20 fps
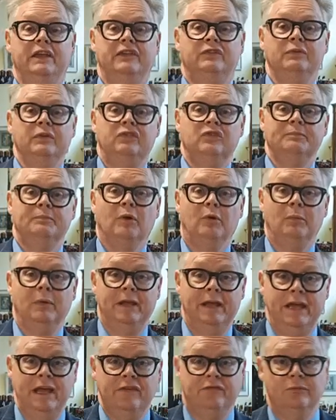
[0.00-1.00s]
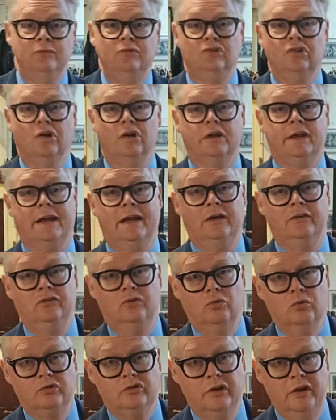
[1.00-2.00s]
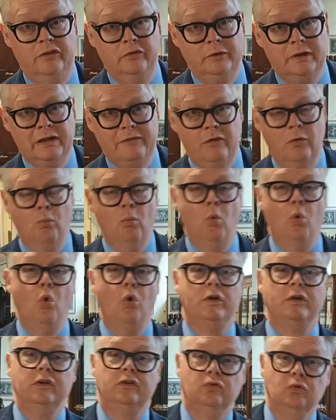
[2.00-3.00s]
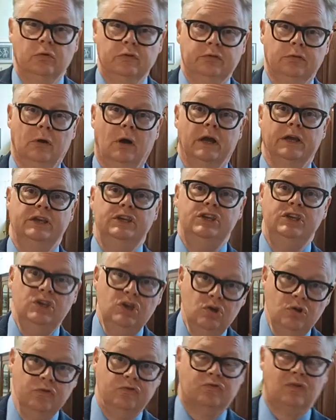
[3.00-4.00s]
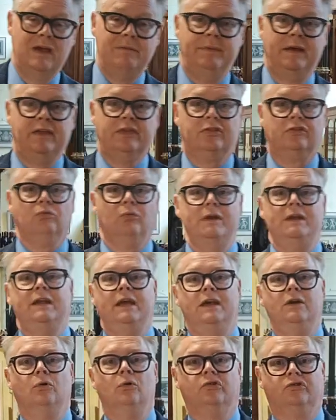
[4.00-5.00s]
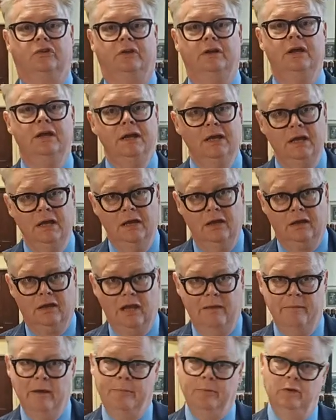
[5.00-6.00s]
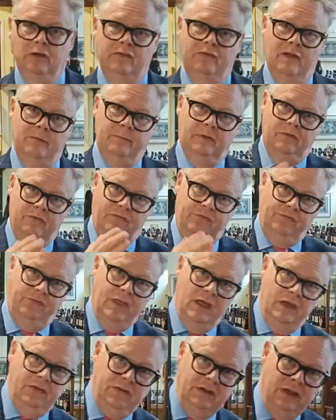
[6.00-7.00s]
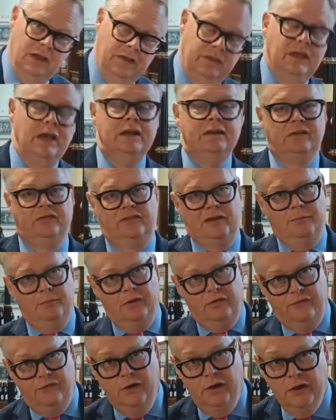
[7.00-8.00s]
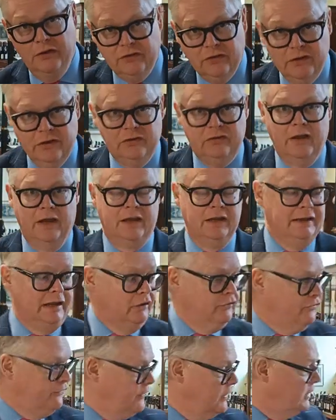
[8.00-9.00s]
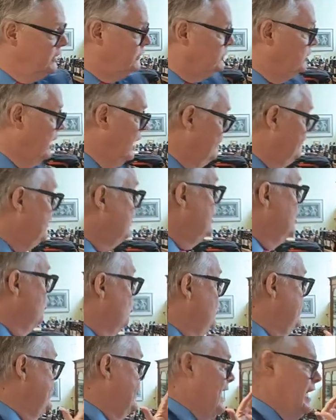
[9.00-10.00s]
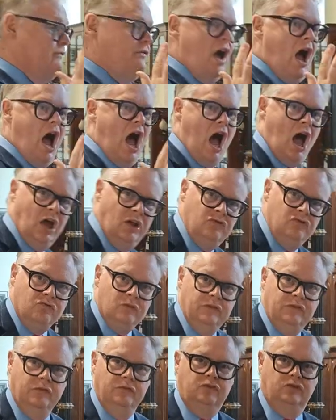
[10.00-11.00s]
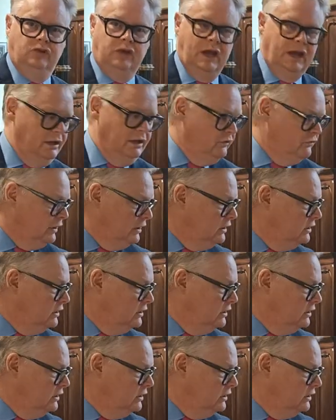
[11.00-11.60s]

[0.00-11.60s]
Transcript: It's Richard Bromwell here from Charterhouse Auctioneers. We're going to have a walk and a talk through our huge, great, big three-day auction coming up on November the 30th, December the 1st and the 2nd. Now, first up, we have hundreds of change.